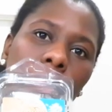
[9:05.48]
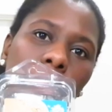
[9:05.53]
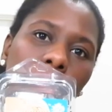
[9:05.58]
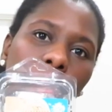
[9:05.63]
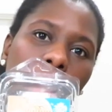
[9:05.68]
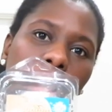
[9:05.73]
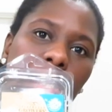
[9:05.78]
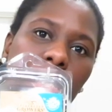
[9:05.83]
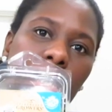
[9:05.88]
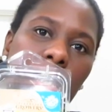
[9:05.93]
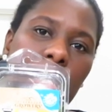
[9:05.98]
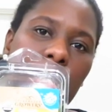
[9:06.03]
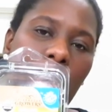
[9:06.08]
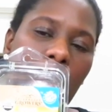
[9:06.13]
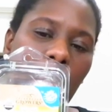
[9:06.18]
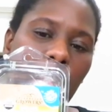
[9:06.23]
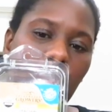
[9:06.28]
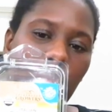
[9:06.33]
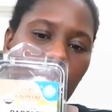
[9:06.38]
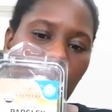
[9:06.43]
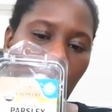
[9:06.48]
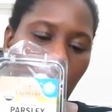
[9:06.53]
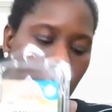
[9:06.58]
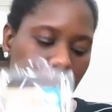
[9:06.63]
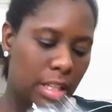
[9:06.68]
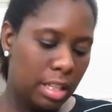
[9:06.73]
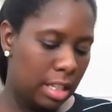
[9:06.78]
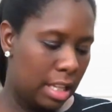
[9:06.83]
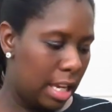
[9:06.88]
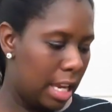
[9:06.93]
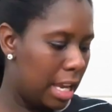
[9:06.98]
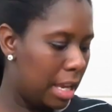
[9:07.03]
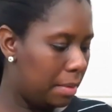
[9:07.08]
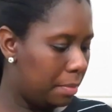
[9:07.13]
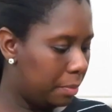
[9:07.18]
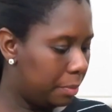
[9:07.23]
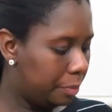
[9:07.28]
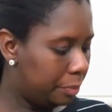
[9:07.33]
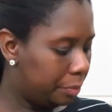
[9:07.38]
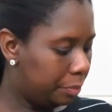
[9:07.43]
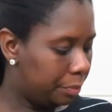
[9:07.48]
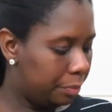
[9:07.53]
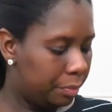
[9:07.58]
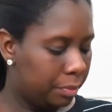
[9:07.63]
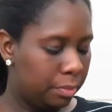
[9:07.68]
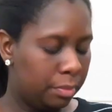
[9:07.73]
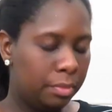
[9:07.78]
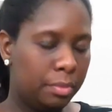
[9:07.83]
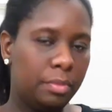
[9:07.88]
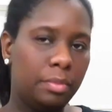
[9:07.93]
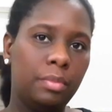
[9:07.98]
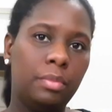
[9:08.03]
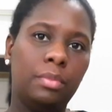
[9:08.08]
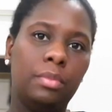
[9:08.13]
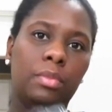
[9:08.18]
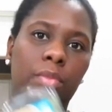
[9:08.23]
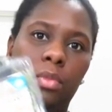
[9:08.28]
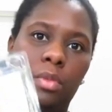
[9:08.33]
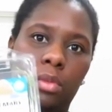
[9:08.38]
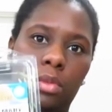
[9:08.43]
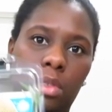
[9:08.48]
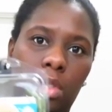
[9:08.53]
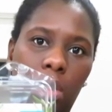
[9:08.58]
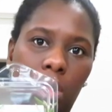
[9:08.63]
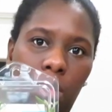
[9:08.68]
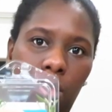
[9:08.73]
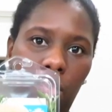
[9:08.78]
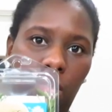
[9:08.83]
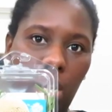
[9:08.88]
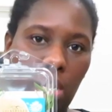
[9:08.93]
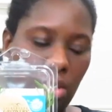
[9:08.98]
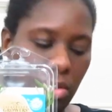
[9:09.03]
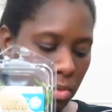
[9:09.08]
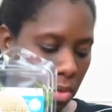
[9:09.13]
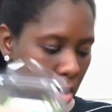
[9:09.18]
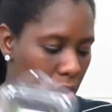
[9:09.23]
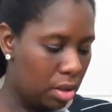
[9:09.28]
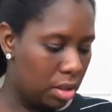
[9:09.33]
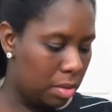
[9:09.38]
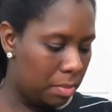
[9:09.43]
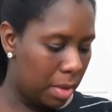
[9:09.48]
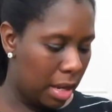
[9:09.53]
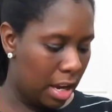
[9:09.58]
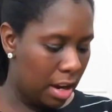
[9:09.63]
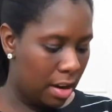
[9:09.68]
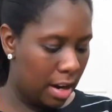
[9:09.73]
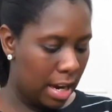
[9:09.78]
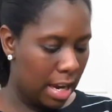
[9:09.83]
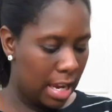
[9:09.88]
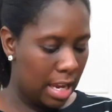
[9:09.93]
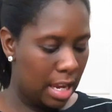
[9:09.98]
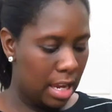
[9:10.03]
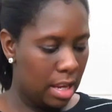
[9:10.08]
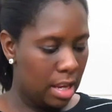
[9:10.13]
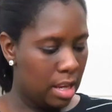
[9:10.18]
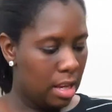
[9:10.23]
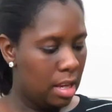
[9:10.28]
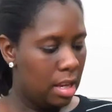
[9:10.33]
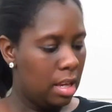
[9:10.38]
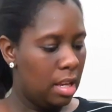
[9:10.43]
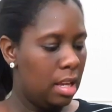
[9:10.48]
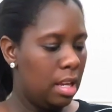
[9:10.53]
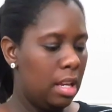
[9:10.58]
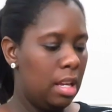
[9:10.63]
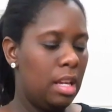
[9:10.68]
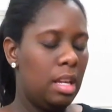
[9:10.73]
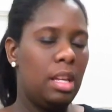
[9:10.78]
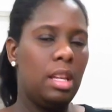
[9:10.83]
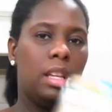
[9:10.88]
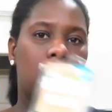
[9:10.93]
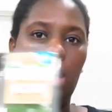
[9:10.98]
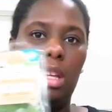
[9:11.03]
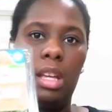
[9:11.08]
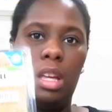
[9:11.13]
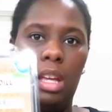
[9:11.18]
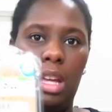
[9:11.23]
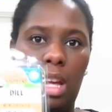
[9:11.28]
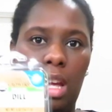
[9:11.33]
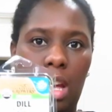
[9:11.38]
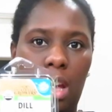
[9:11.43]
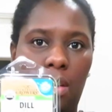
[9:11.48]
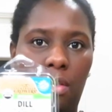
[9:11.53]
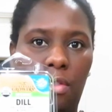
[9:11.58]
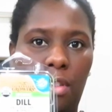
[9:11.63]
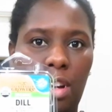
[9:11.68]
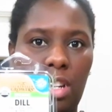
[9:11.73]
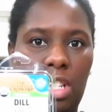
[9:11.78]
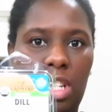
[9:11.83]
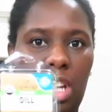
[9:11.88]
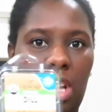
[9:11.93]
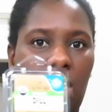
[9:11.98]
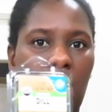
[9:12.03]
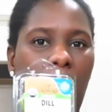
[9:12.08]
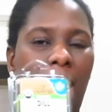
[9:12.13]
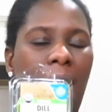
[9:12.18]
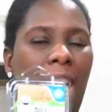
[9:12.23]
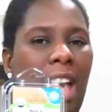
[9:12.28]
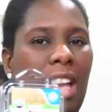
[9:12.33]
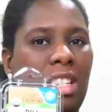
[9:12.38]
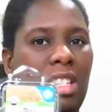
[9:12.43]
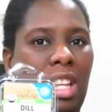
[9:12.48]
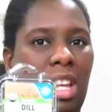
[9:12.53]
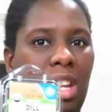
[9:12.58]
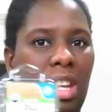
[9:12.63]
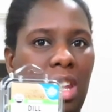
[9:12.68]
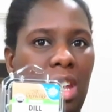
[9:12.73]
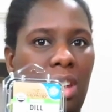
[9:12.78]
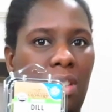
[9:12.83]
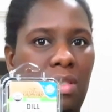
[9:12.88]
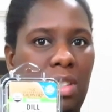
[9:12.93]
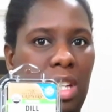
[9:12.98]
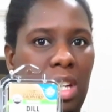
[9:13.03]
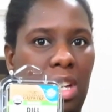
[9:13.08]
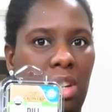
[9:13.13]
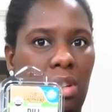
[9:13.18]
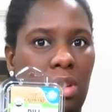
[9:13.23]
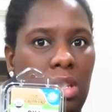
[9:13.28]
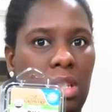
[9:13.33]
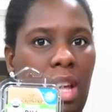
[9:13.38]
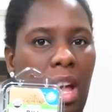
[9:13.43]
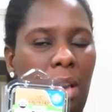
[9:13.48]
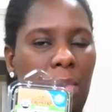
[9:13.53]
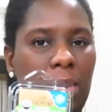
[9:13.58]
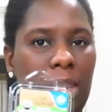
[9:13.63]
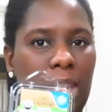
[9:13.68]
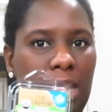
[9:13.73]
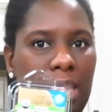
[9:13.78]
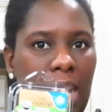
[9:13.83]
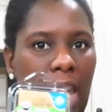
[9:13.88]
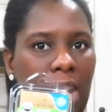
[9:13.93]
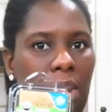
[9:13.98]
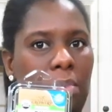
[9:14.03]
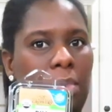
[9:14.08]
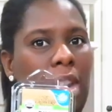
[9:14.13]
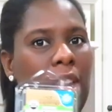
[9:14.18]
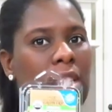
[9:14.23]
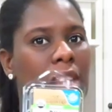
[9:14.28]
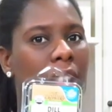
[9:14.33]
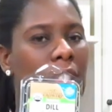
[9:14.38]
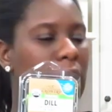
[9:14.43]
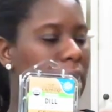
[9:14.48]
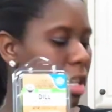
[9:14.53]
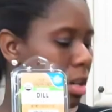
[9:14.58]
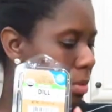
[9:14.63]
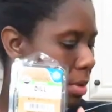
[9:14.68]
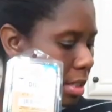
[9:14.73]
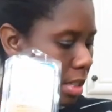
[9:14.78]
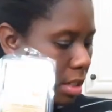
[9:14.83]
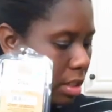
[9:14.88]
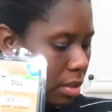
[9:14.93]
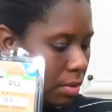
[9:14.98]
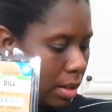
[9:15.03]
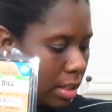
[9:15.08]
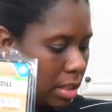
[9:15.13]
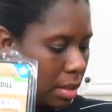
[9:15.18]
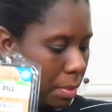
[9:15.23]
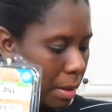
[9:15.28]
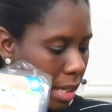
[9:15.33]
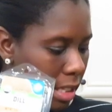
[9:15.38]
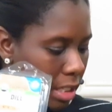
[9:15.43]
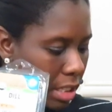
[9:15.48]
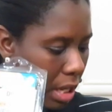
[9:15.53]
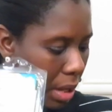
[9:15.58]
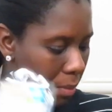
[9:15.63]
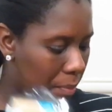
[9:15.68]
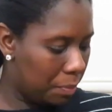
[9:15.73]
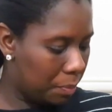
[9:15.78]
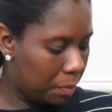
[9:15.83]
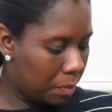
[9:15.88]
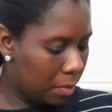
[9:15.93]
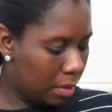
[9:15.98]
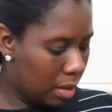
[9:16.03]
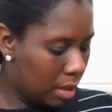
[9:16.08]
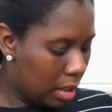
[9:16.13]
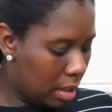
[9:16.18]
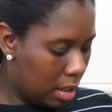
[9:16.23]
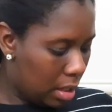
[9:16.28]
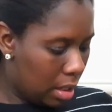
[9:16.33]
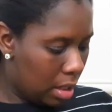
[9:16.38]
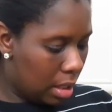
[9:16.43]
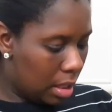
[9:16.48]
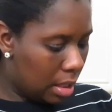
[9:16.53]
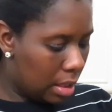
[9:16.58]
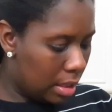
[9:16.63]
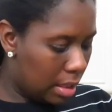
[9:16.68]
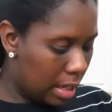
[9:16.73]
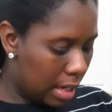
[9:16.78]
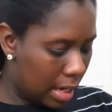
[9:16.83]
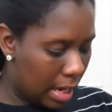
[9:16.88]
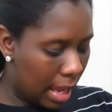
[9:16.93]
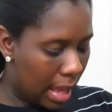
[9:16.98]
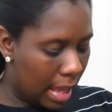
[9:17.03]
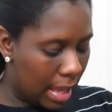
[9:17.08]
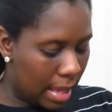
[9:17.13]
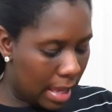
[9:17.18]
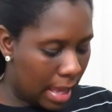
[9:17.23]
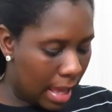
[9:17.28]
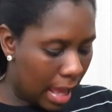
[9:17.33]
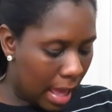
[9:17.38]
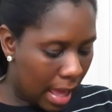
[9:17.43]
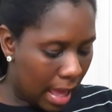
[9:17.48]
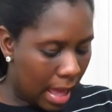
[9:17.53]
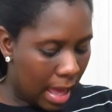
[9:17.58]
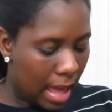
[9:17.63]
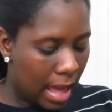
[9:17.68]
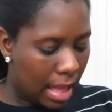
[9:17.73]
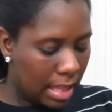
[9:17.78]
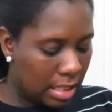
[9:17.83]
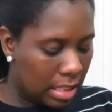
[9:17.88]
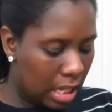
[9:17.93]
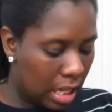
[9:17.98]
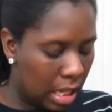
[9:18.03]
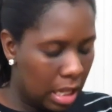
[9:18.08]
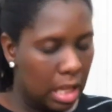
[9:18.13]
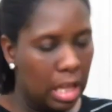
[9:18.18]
fresh Italian parsley, fresh rosemary, and fresh dill. I actually love dill, so I was excited when I saw that dill was in this recipe. So then I got